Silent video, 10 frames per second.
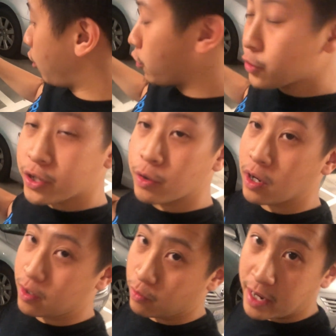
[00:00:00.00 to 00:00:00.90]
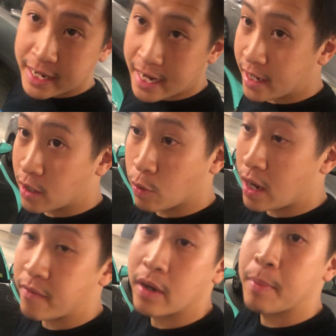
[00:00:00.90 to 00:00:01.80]
or you can do it on a radiator or
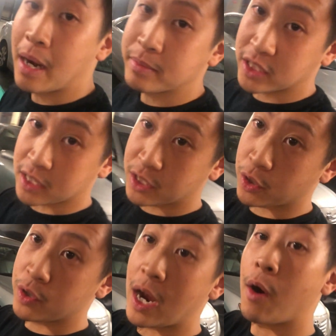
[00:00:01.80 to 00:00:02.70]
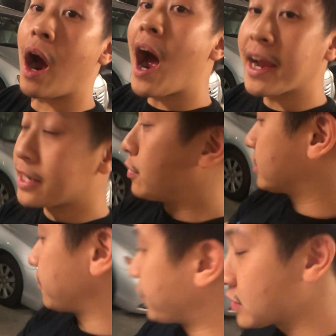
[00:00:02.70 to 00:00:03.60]
whatever, but I'm just going to show you how I do
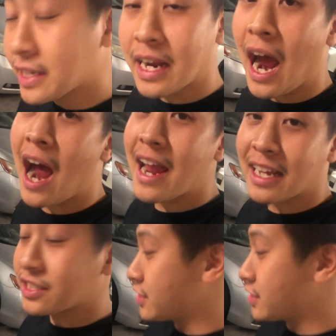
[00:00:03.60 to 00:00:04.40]
it. The first thing I had to